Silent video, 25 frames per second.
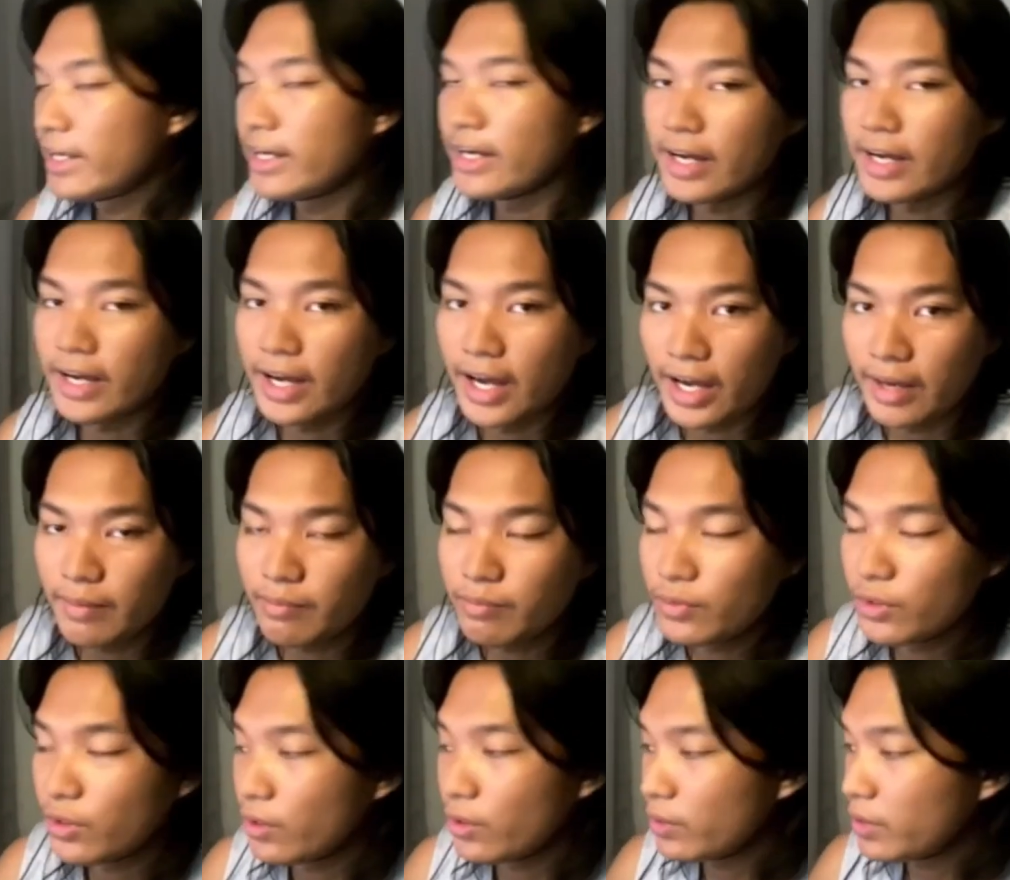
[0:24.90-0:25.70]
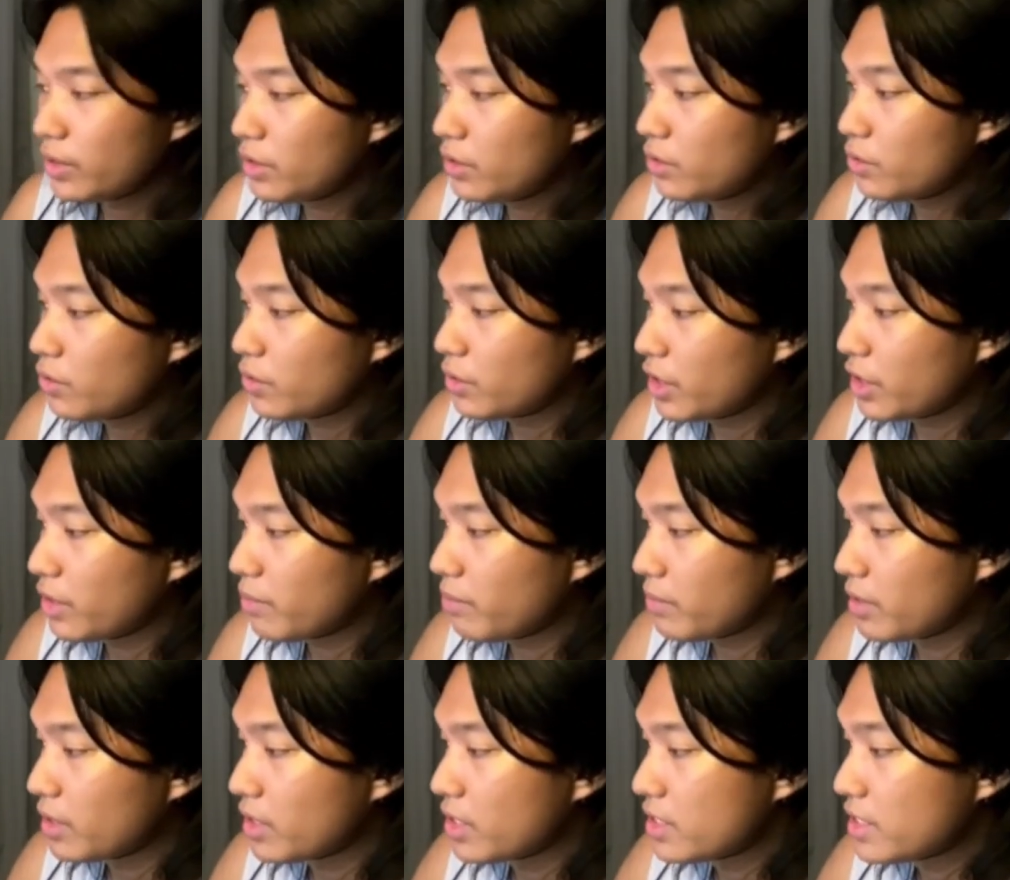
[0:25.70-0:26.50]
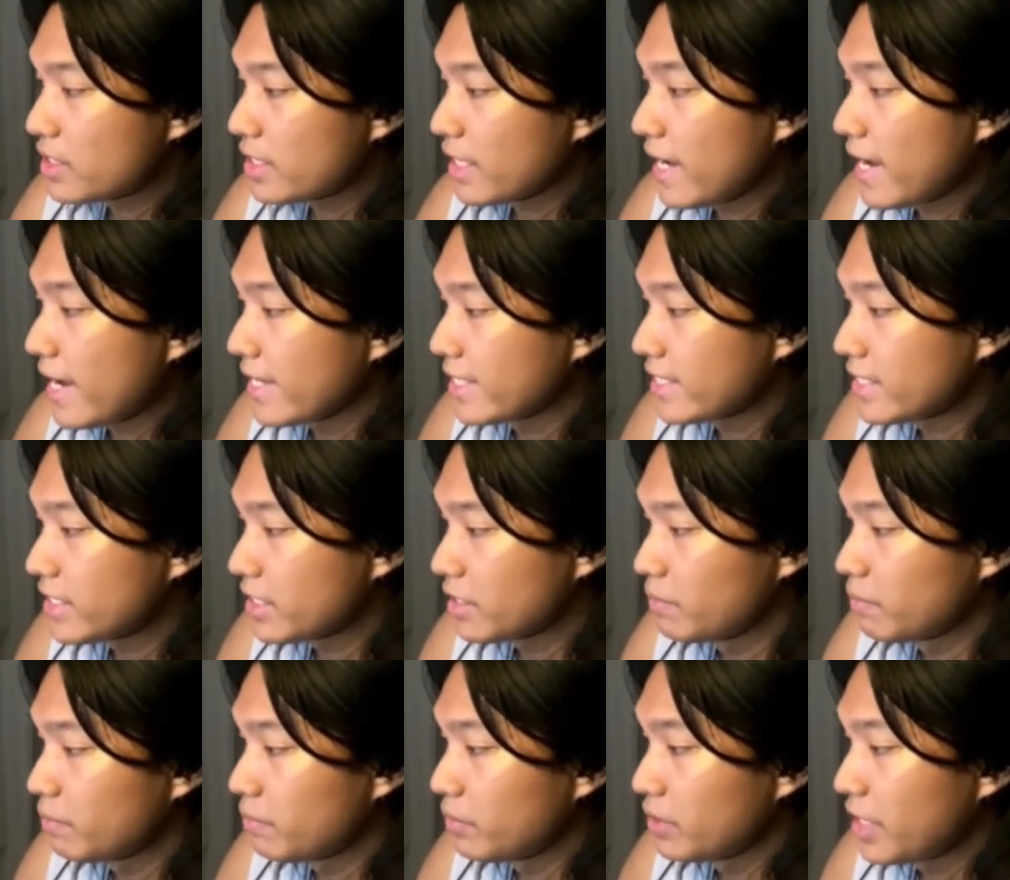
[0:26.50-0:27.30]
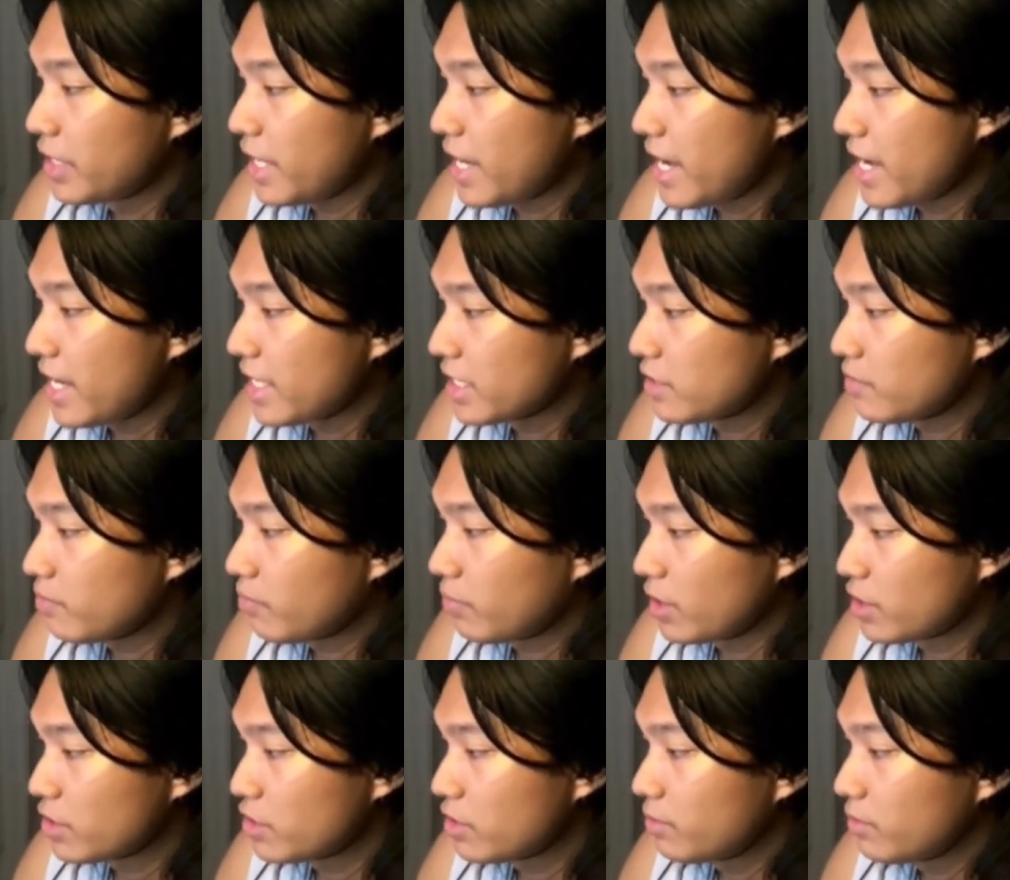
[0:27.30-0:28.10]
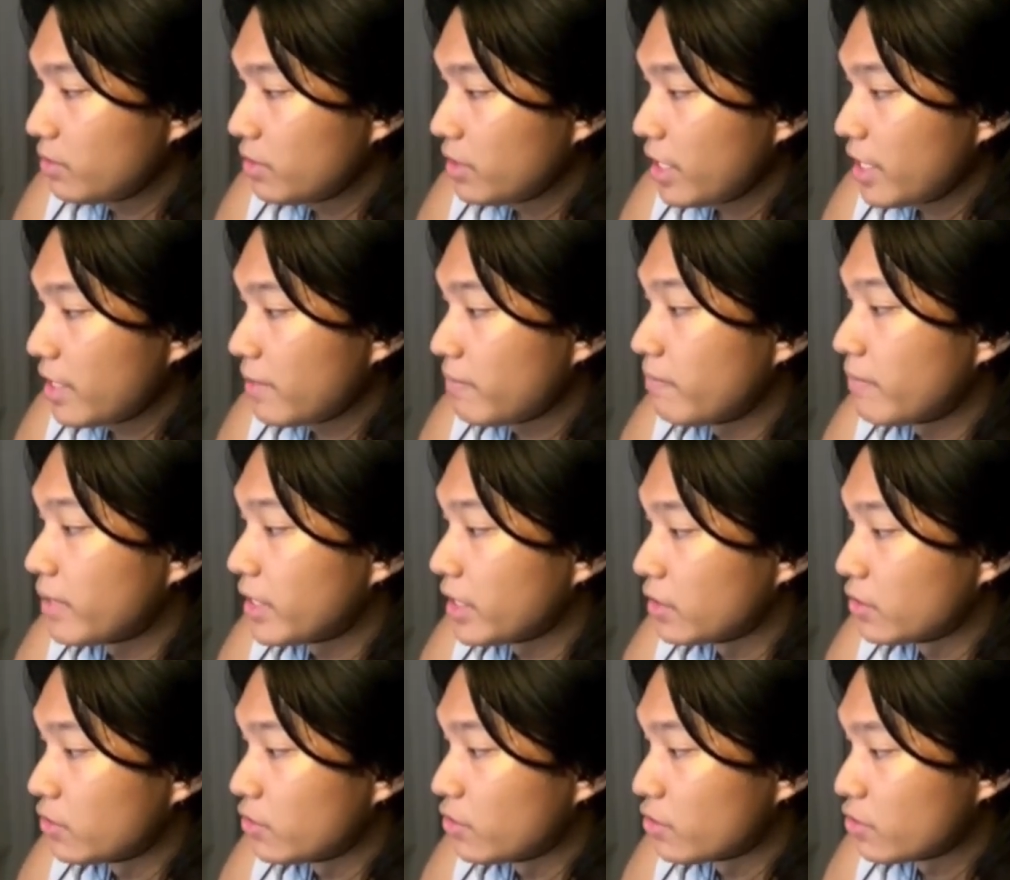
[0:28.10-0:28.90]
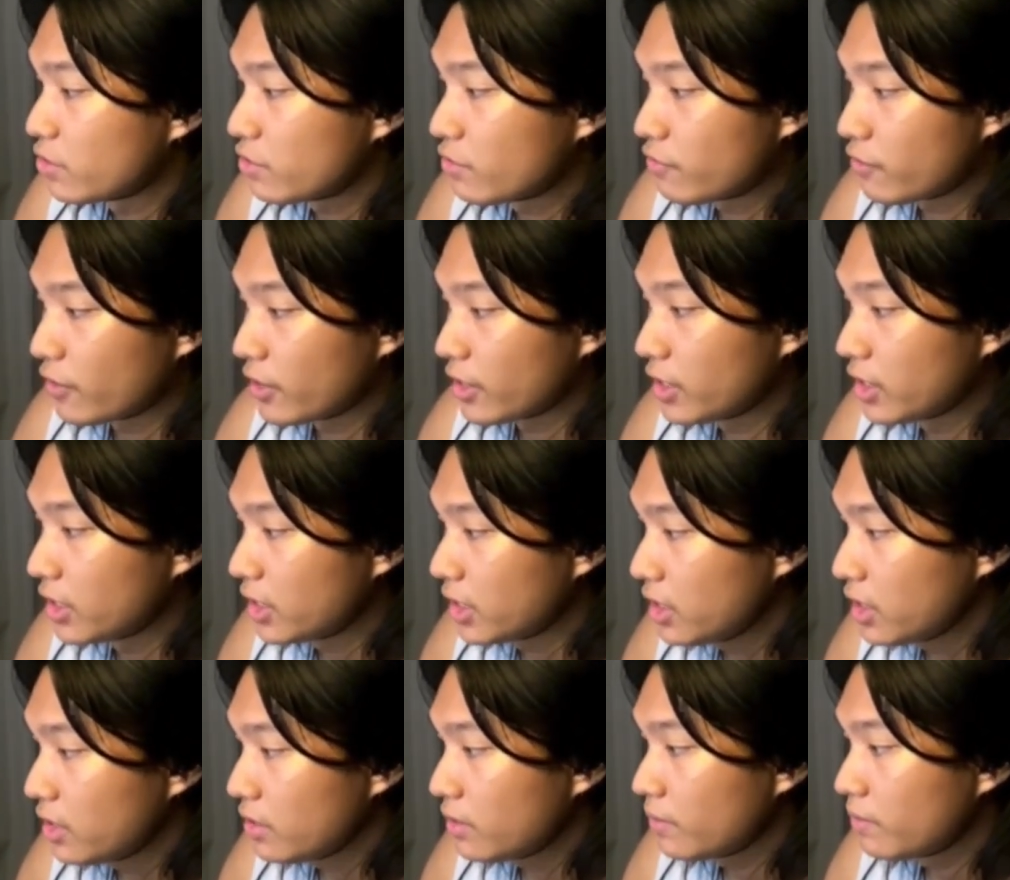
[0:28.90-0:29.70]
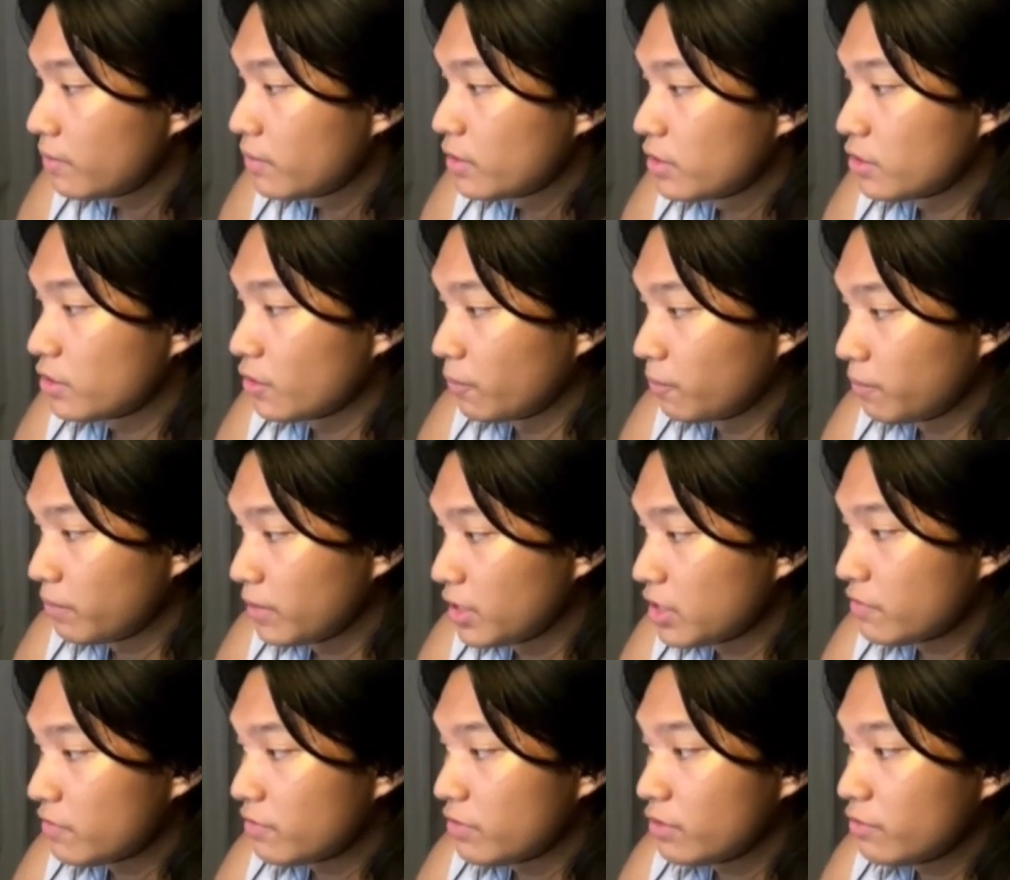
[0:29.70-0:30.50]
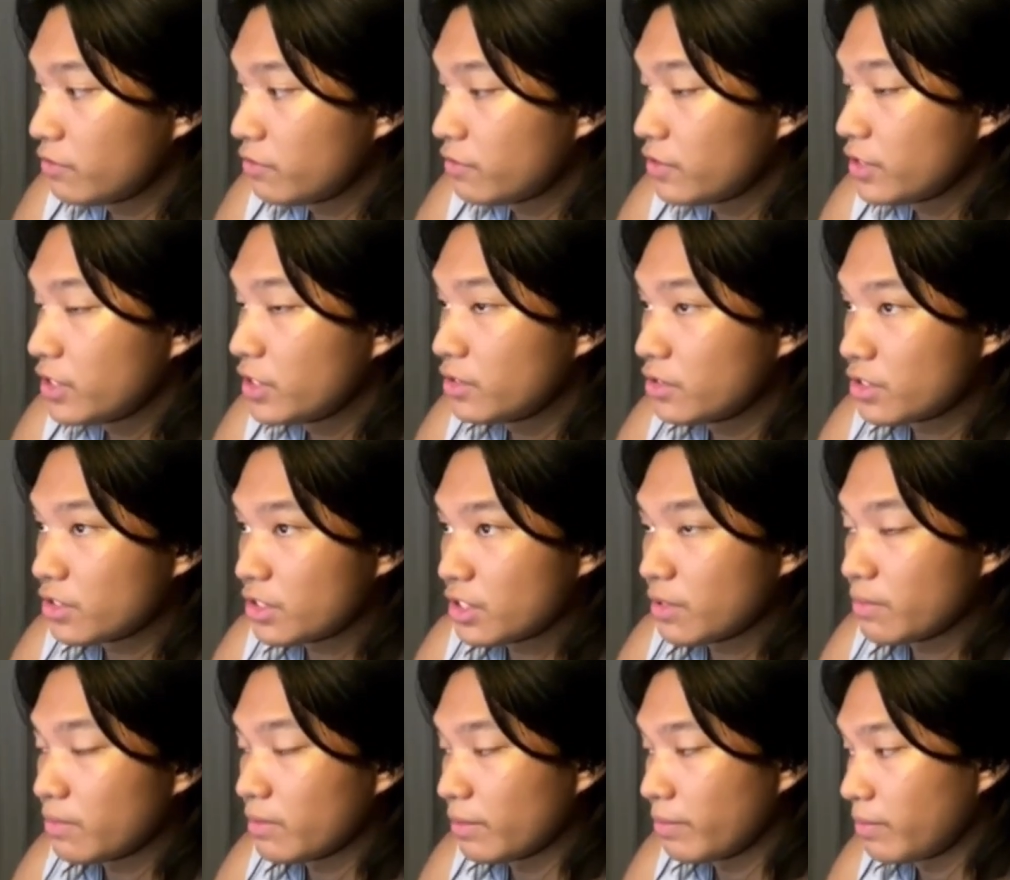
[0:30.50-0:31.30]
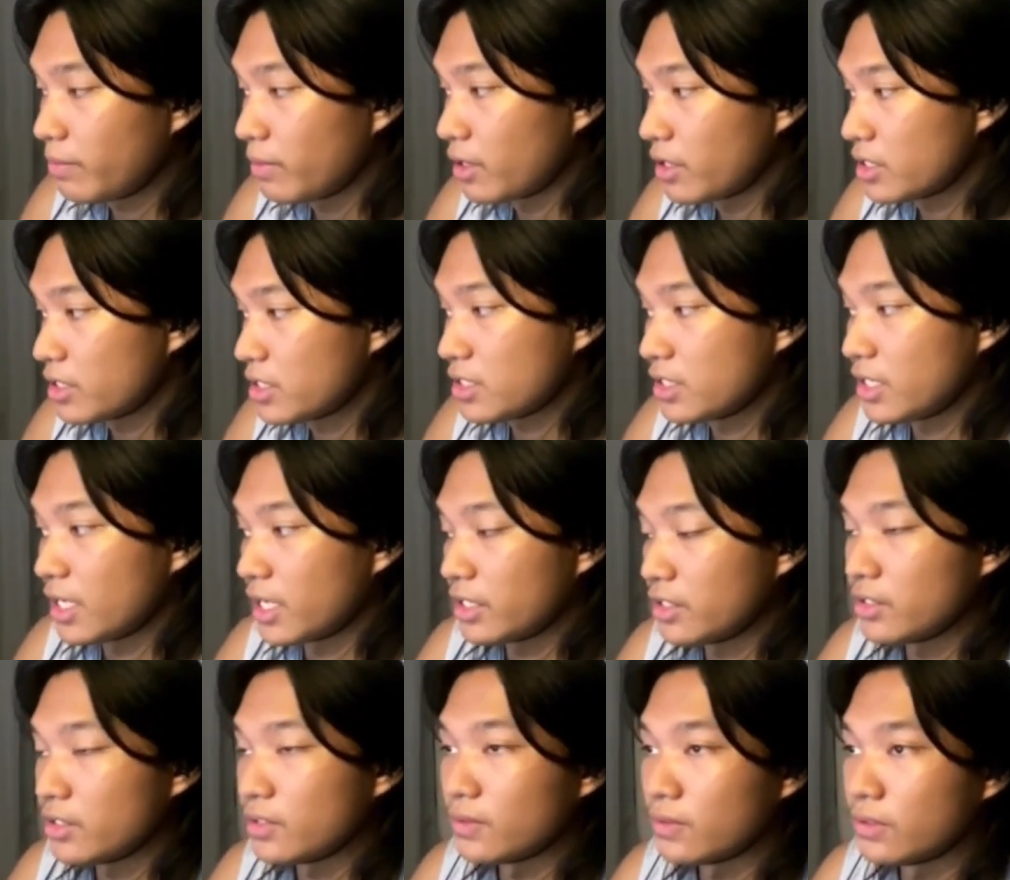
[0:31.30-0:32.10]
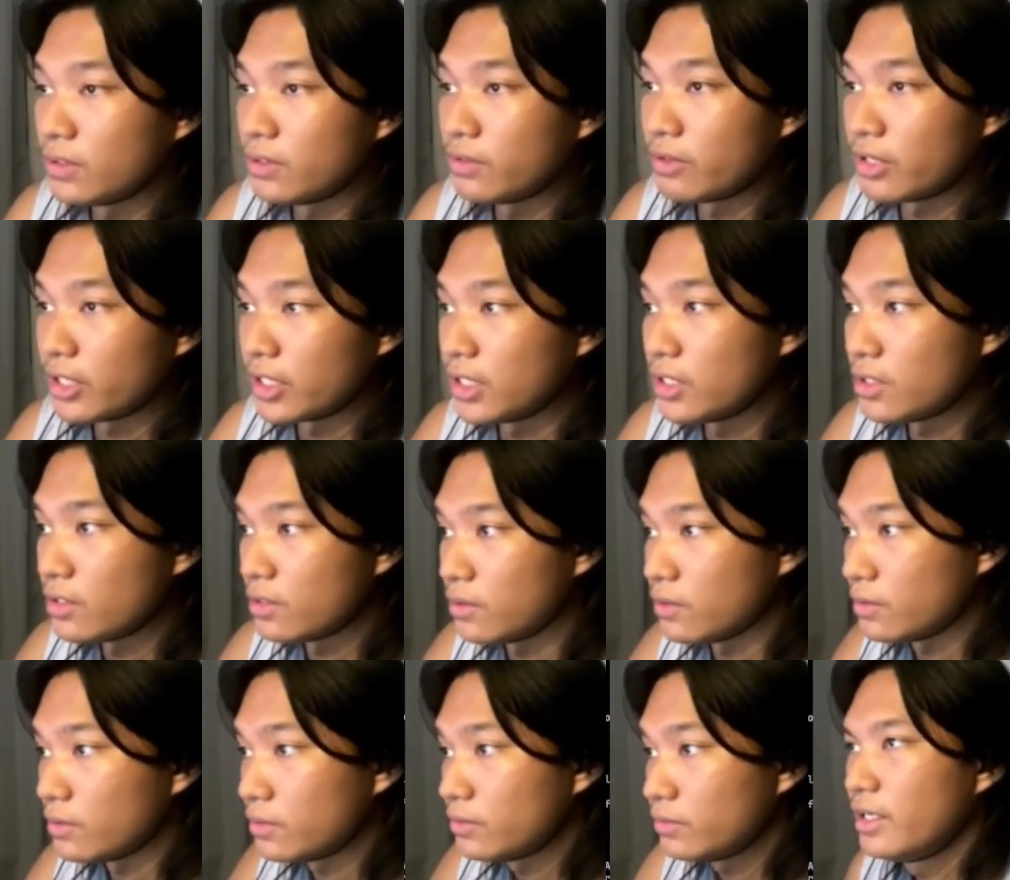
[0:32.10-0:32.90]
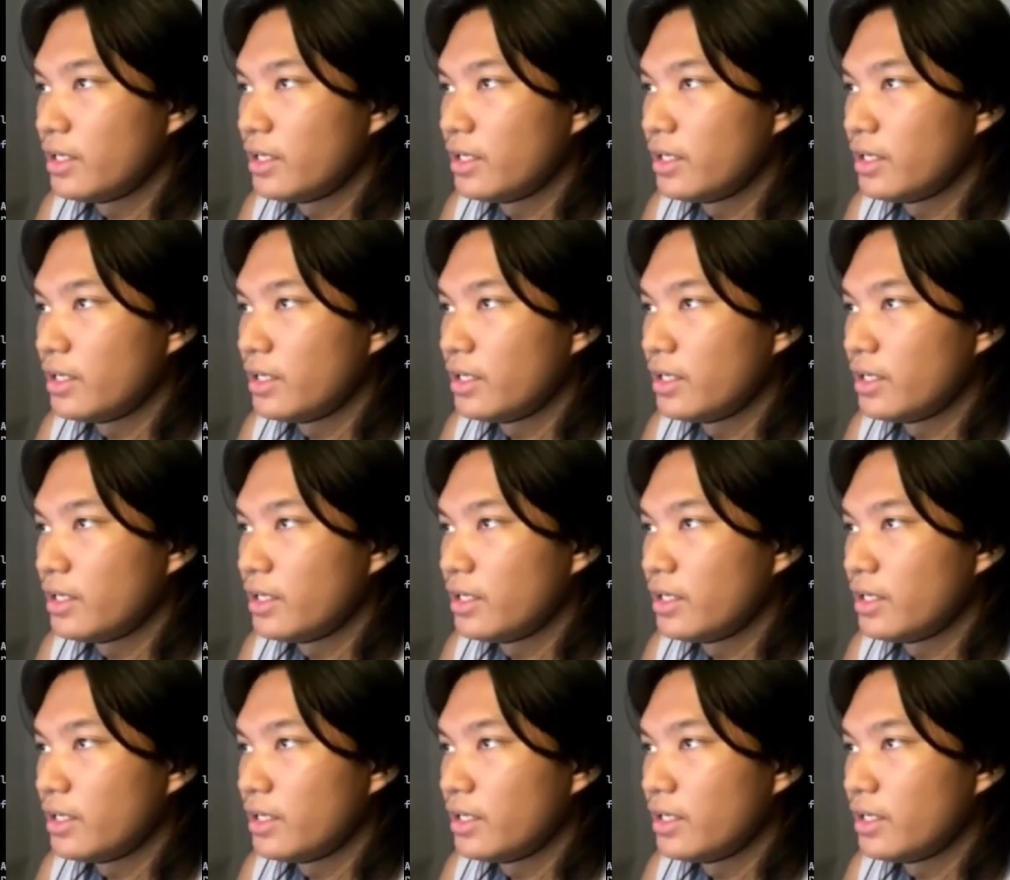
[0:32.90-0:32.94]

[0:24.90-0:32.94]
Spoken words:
I'm going to keep this as simple as possible and beginners friendly, so please feel free to skip the parts that you already know.